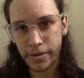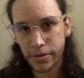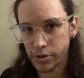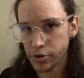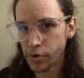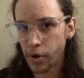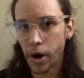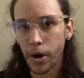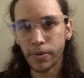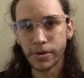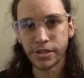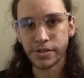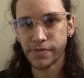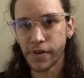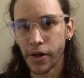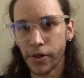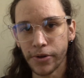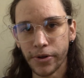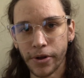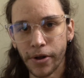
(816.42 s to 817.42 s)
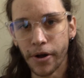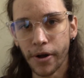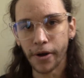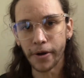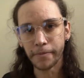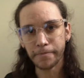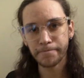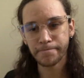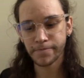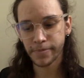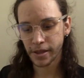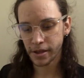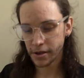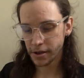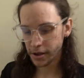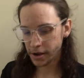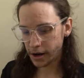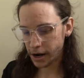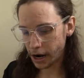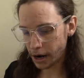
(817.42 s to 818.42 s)
You always follow your heart.
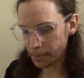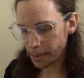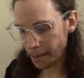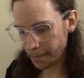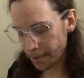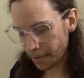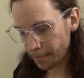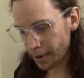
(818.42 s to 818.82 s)
I remember